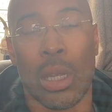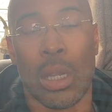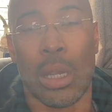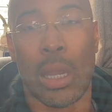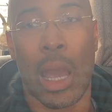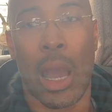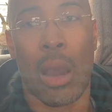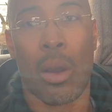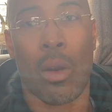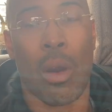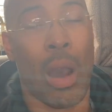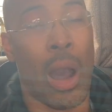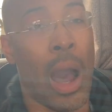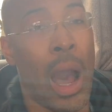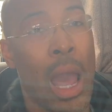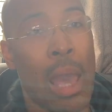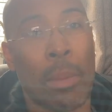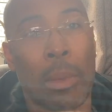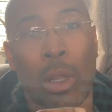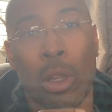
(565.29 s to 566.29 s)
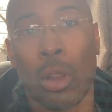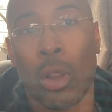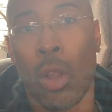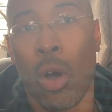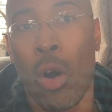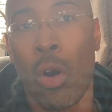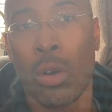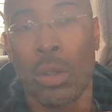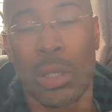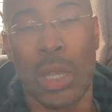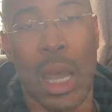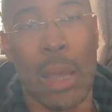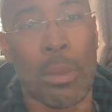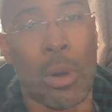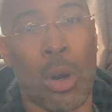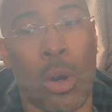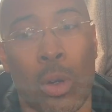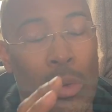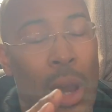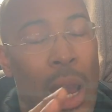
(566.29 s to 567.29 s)
Now, I'm a long-time
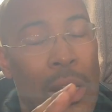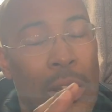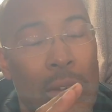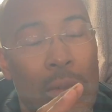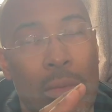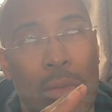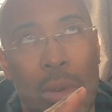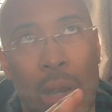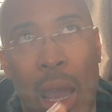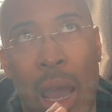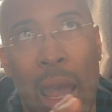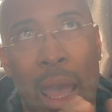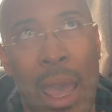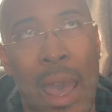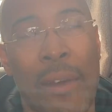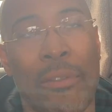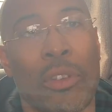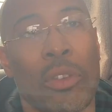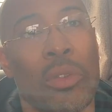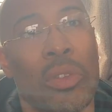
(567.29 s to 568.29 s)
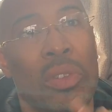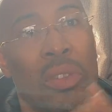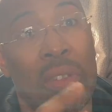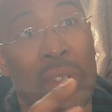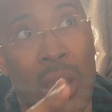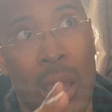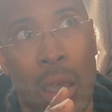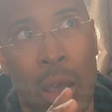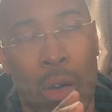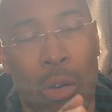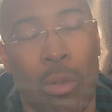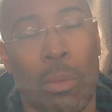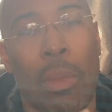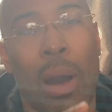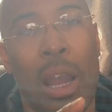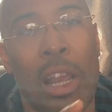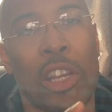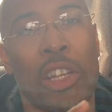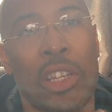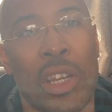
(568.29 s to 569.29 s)
holder. I do not have to sell
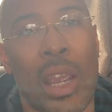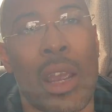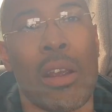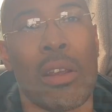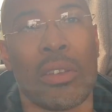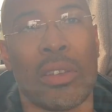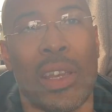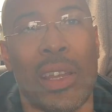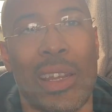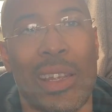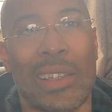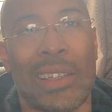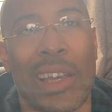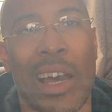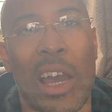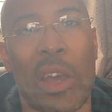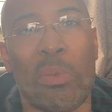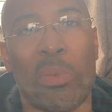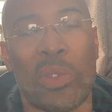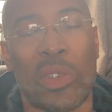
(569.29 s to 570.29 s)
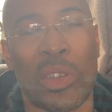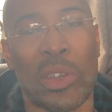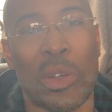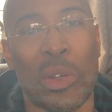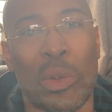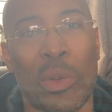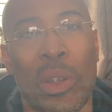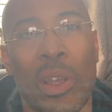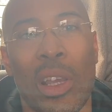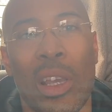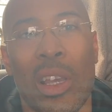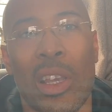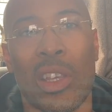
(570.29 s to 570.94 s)
my shares anytime soon.